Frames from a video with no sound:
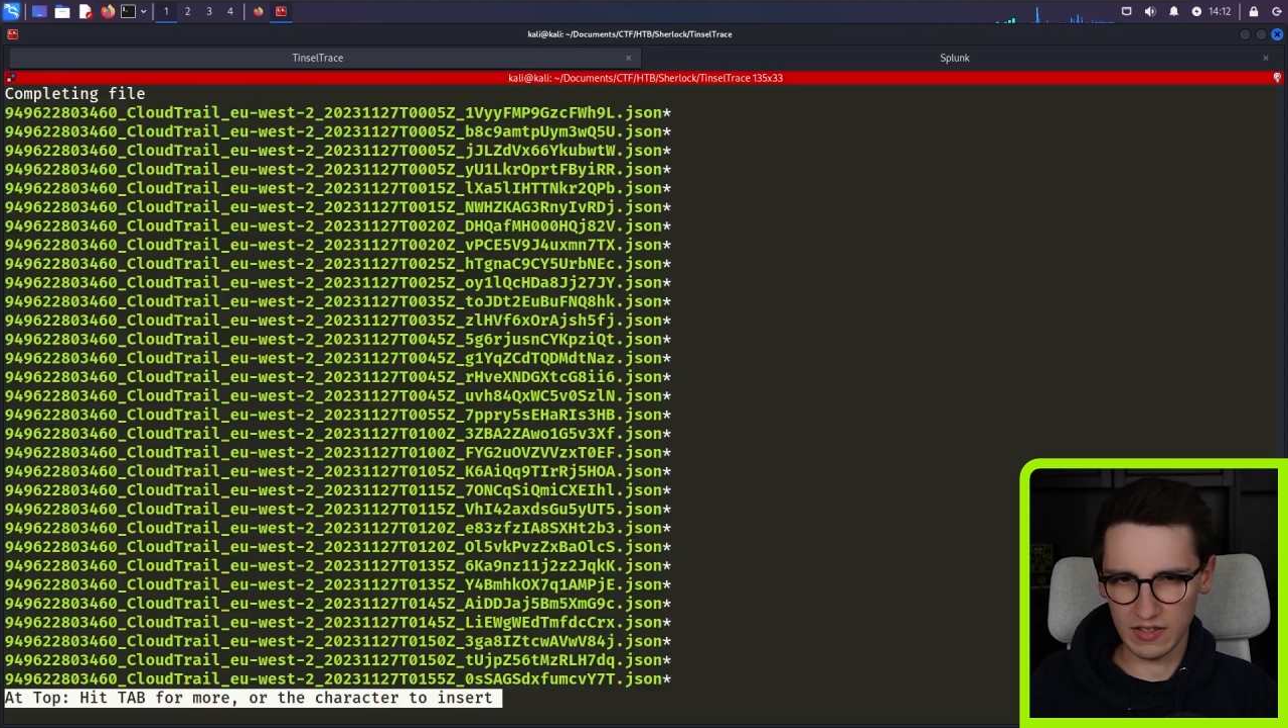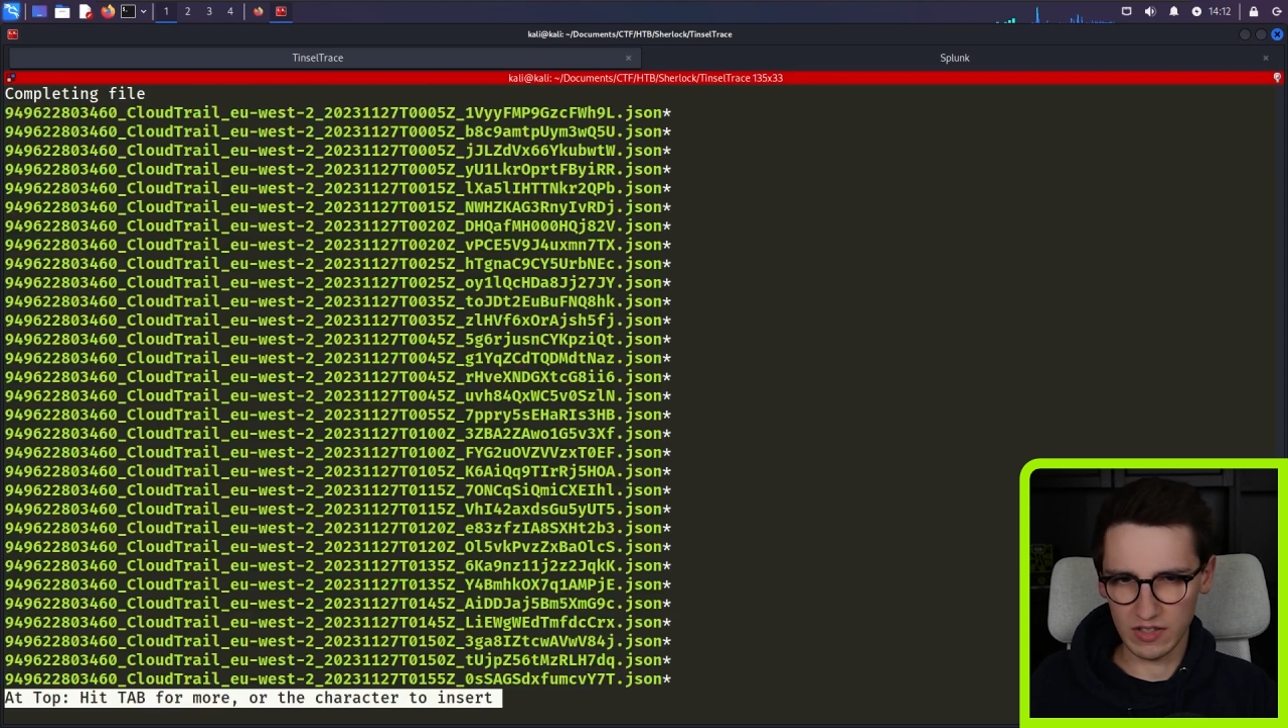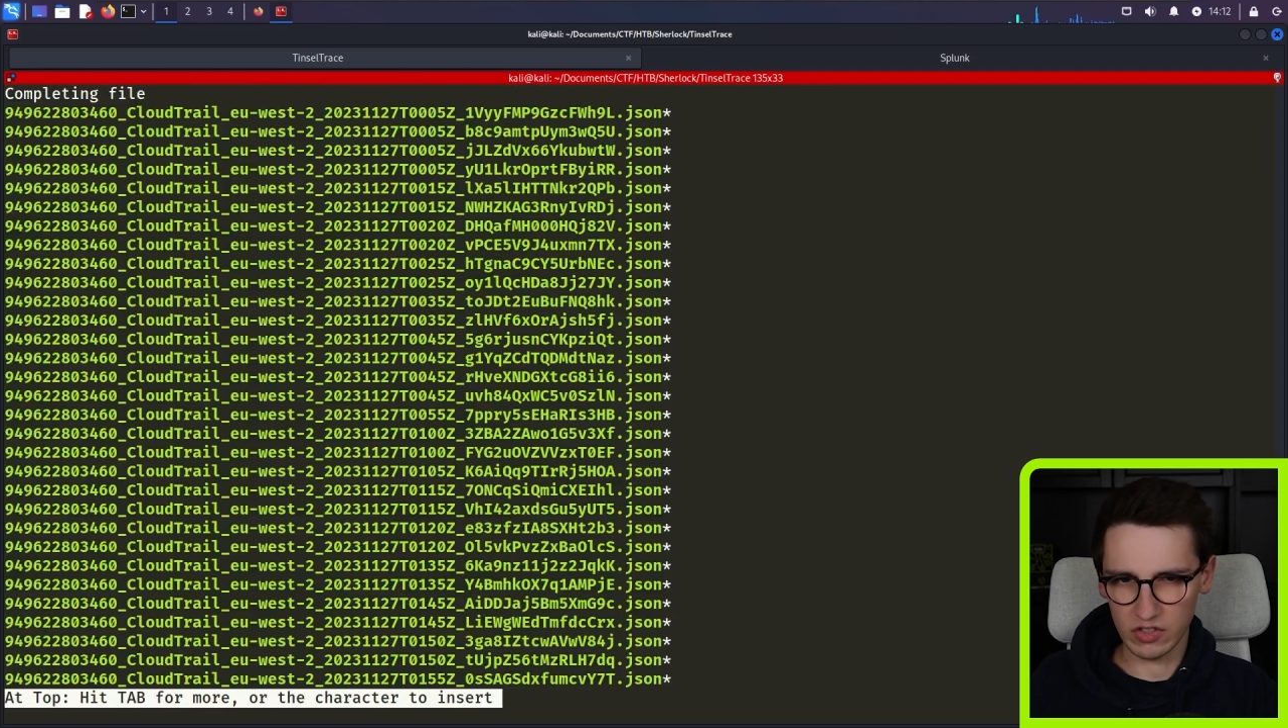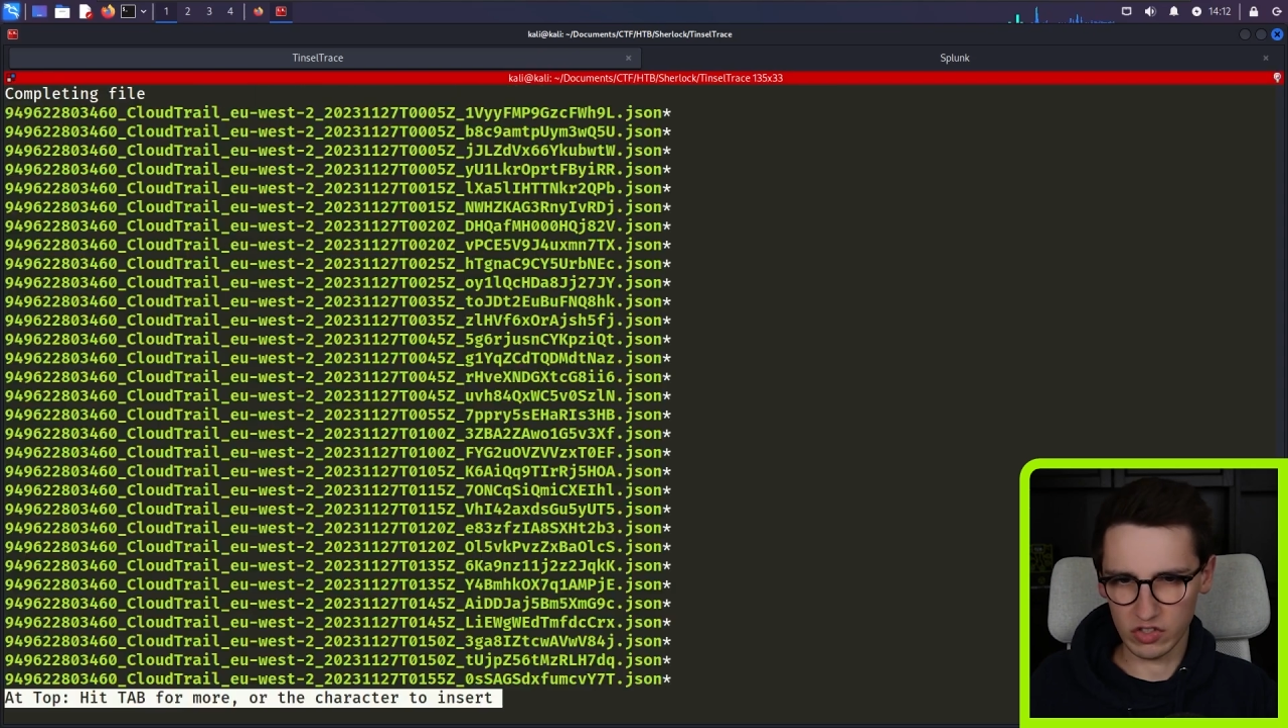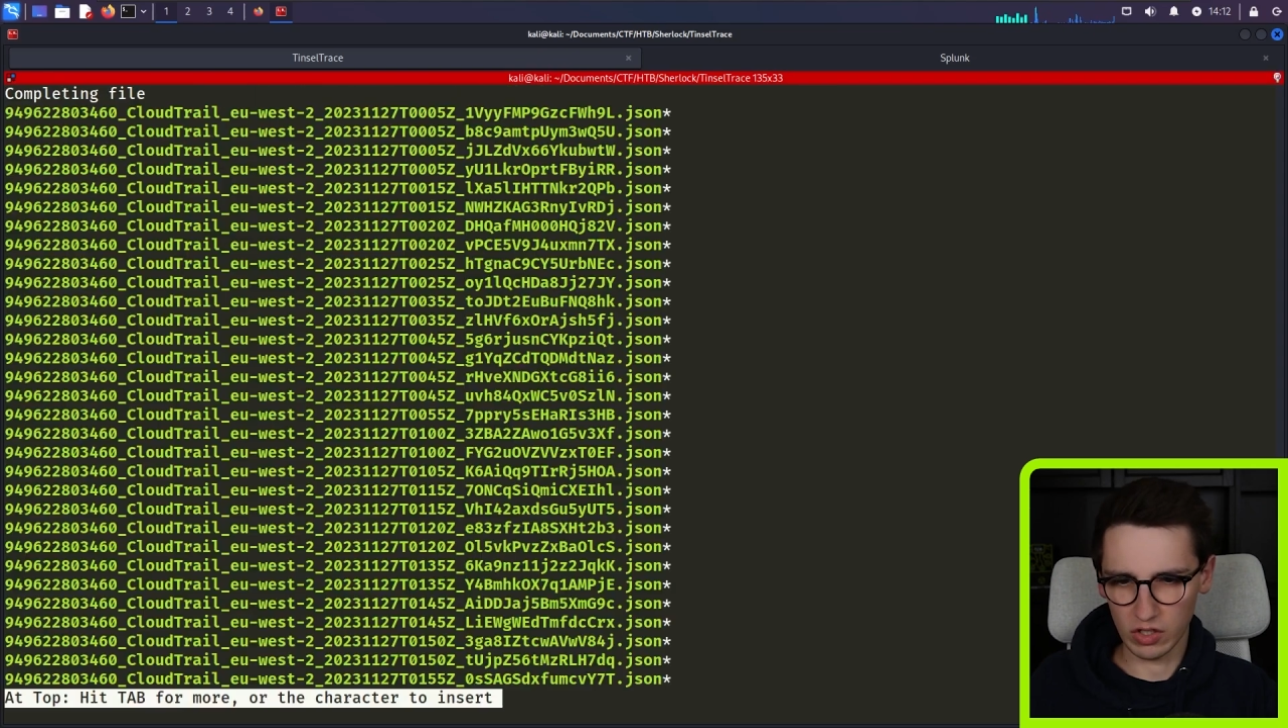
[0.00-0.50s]

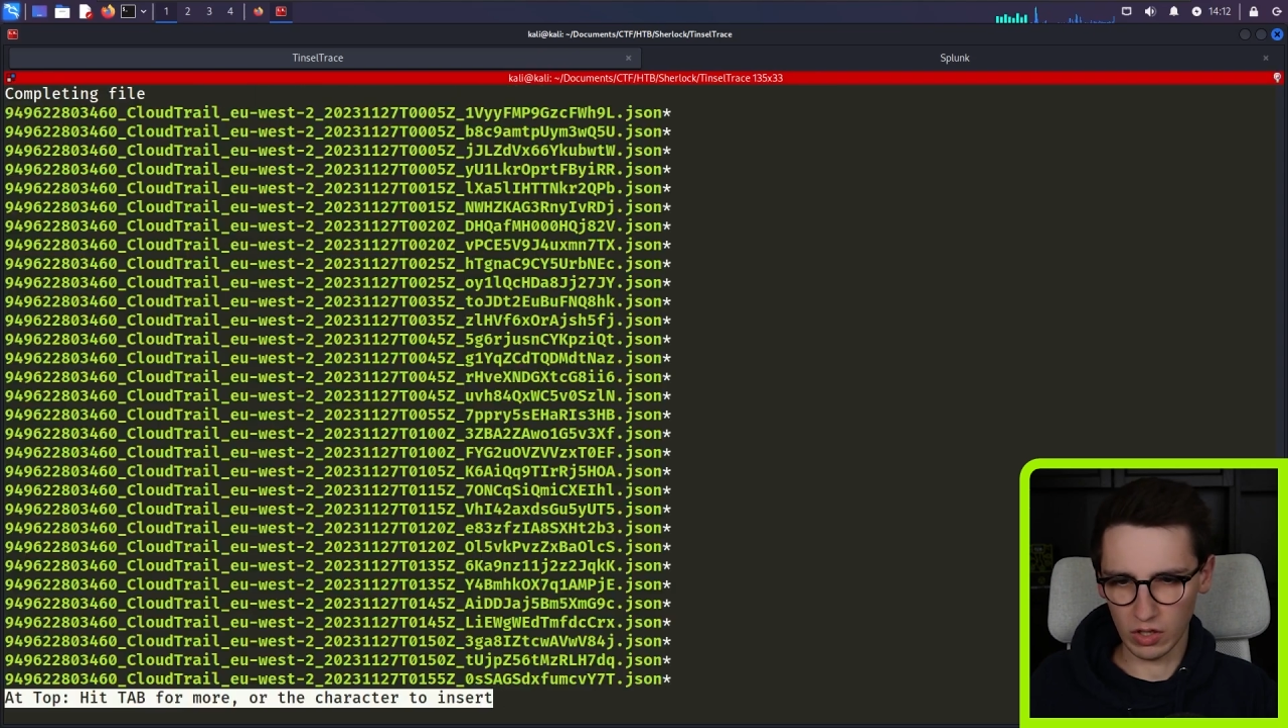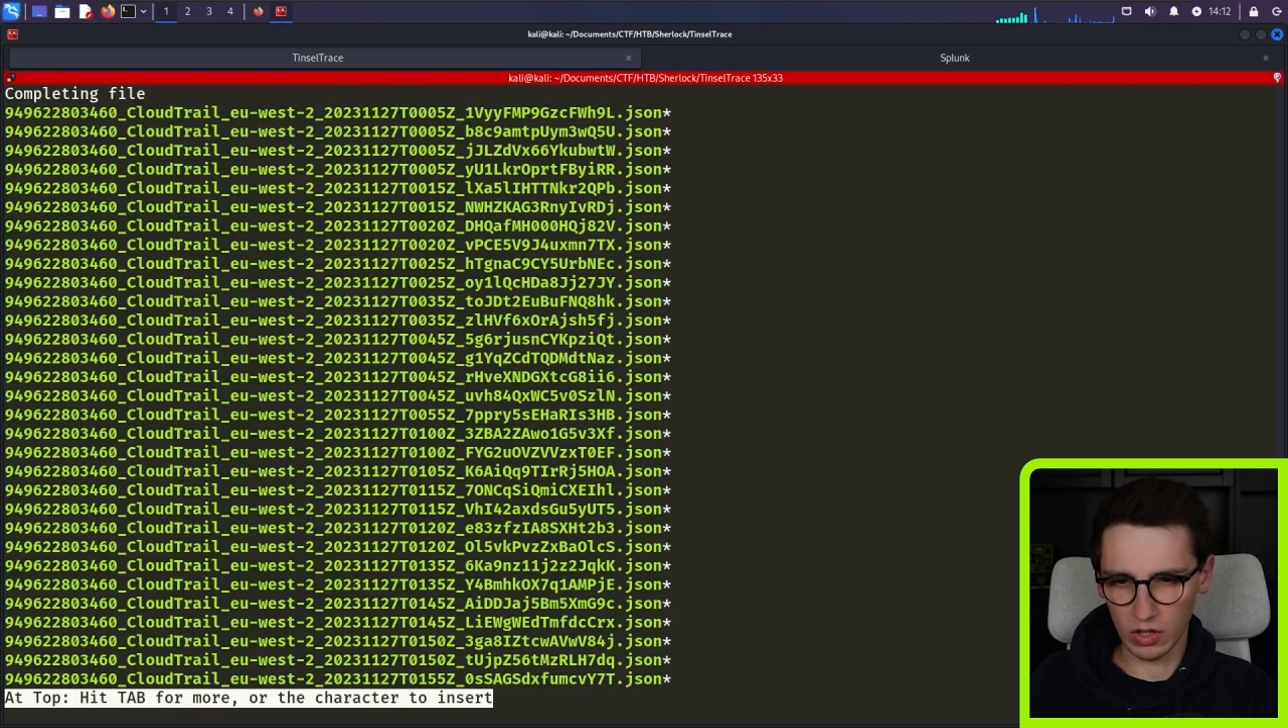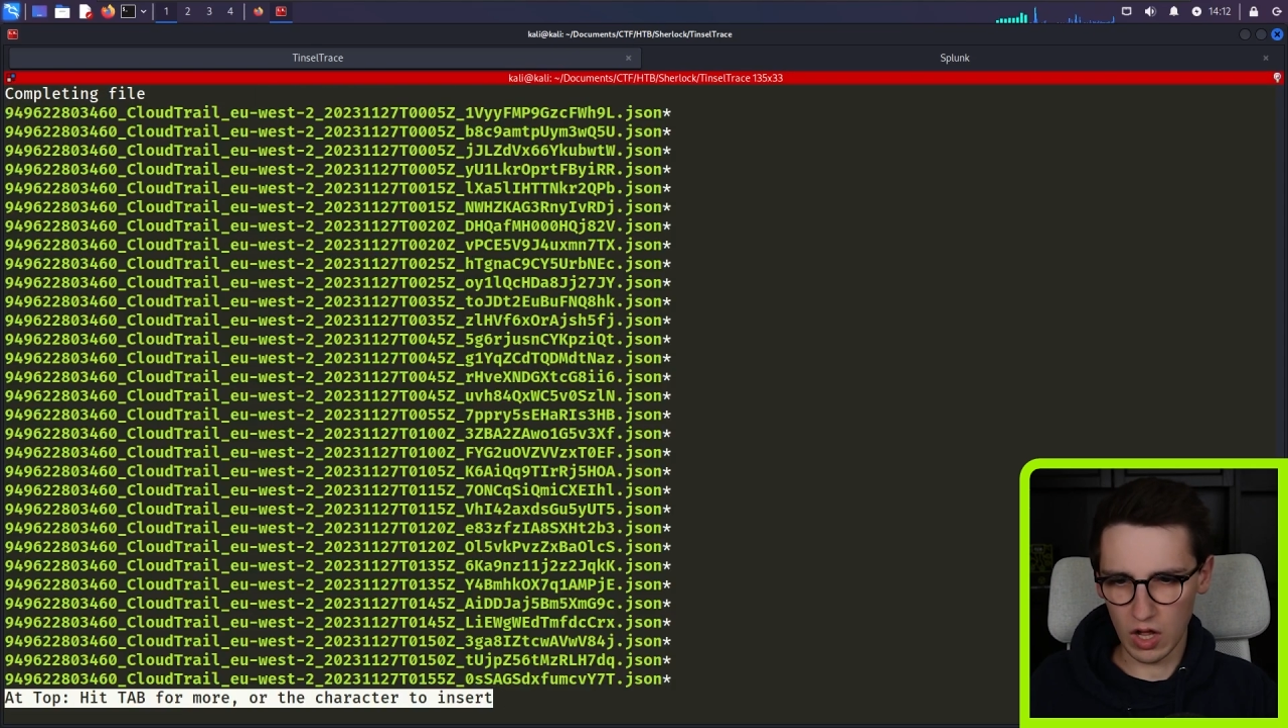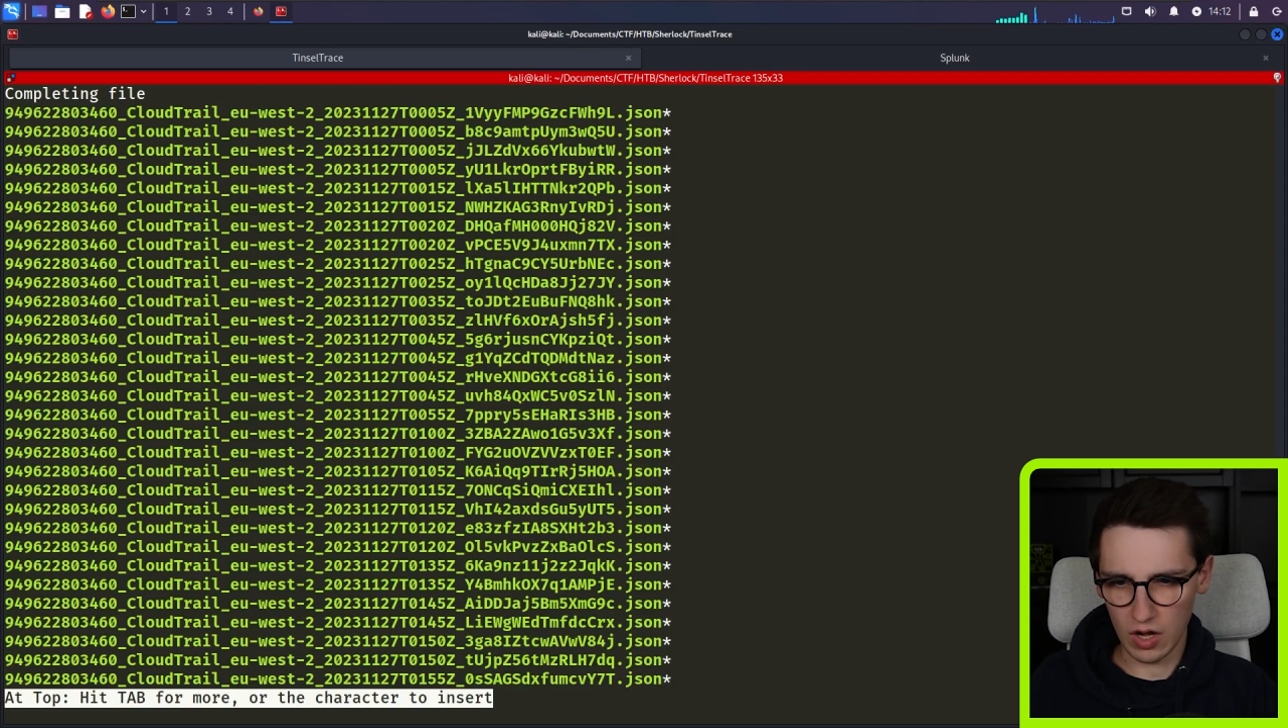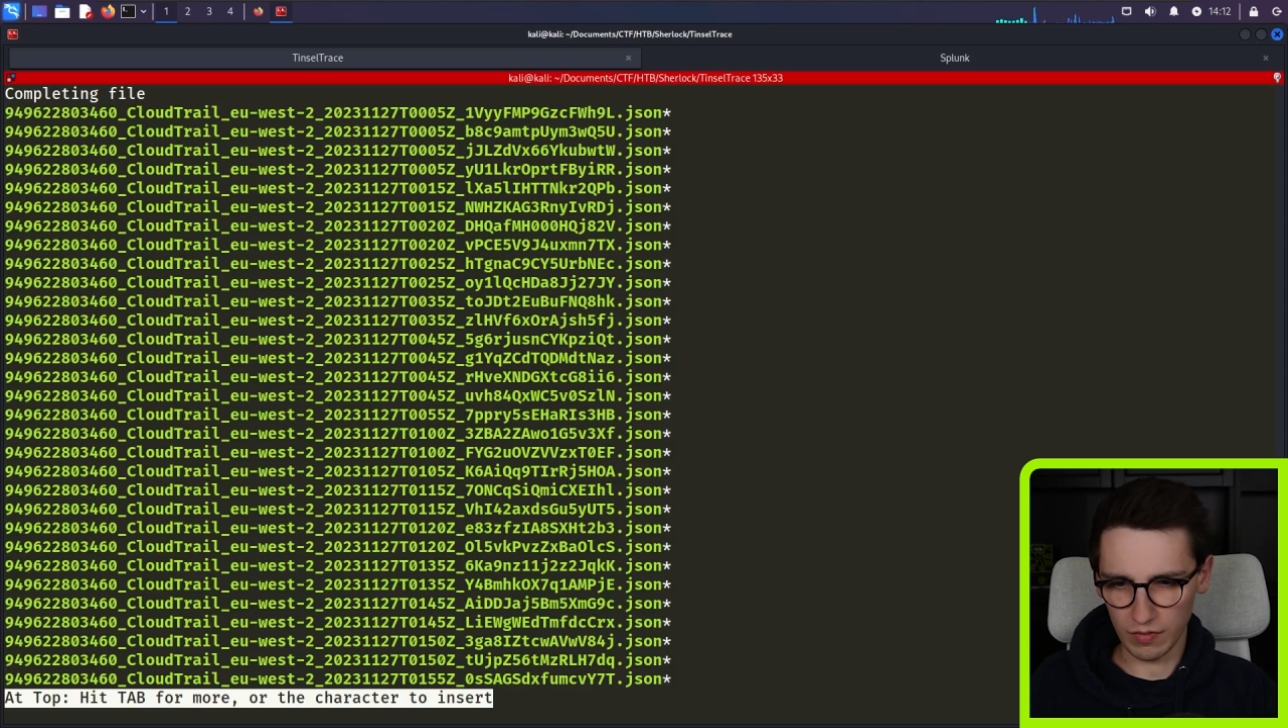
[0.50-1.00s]
there's a
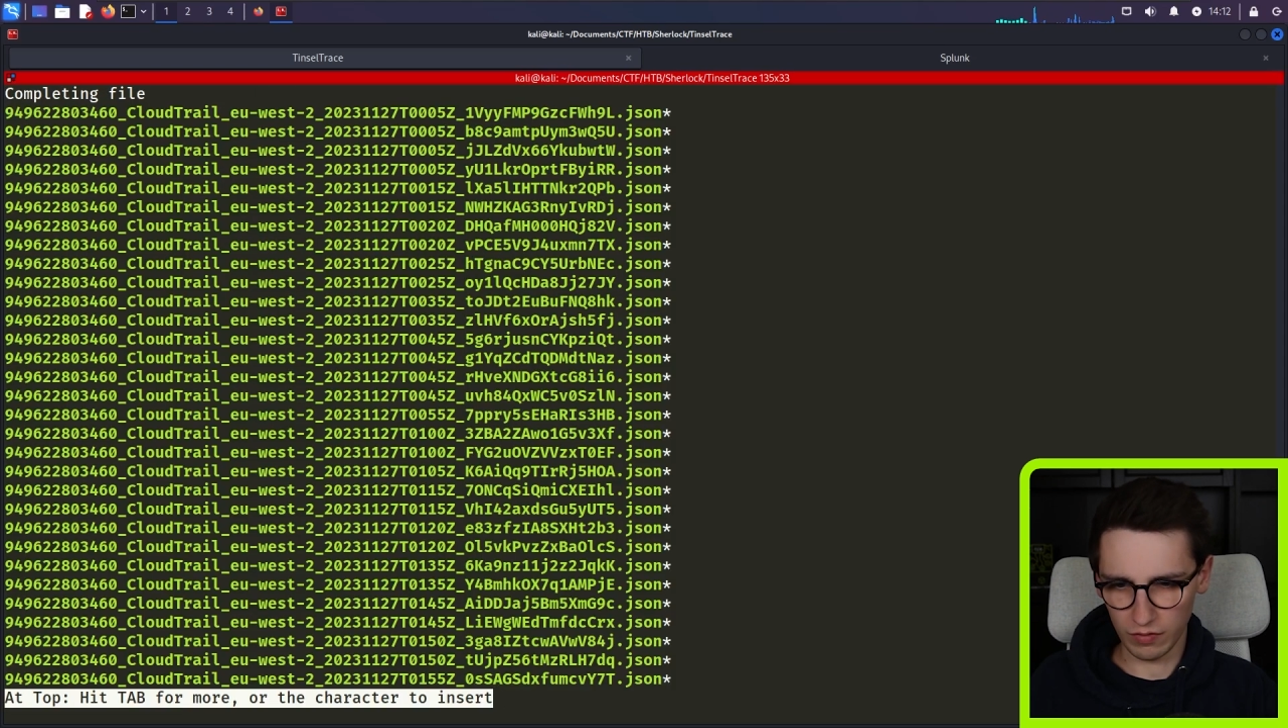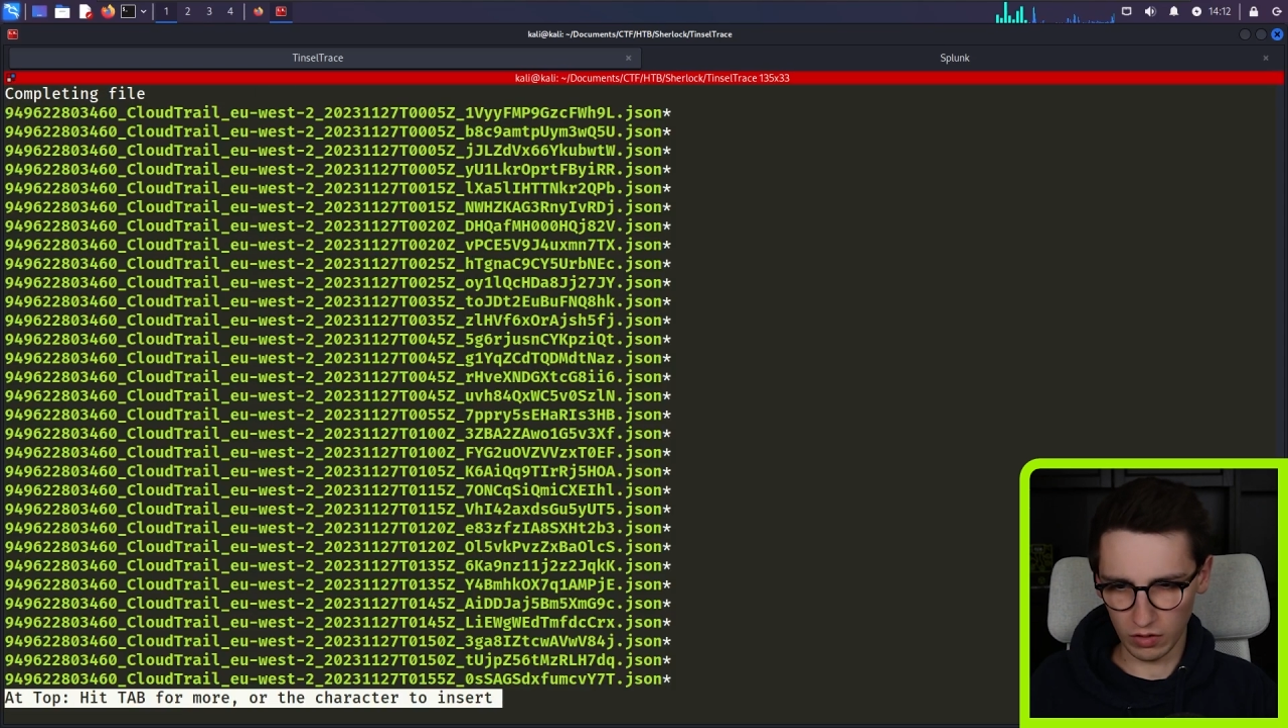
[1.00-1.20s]
lot of